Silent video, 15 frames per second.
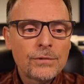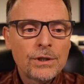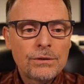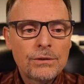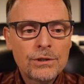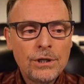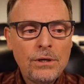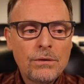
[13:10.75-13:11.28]

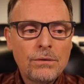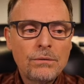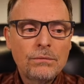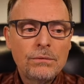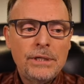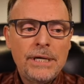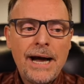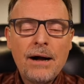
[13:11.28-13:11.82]
So
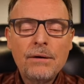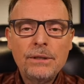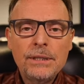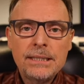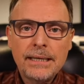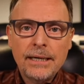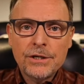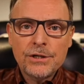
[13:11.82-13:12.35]
now
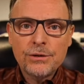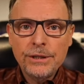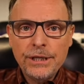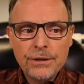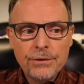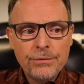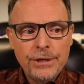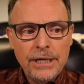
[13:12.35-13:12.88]
it's actually
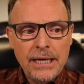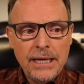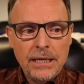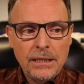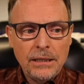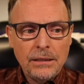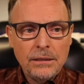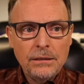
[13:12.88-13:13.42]

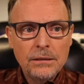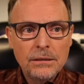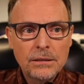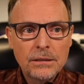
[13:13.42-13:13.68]
creating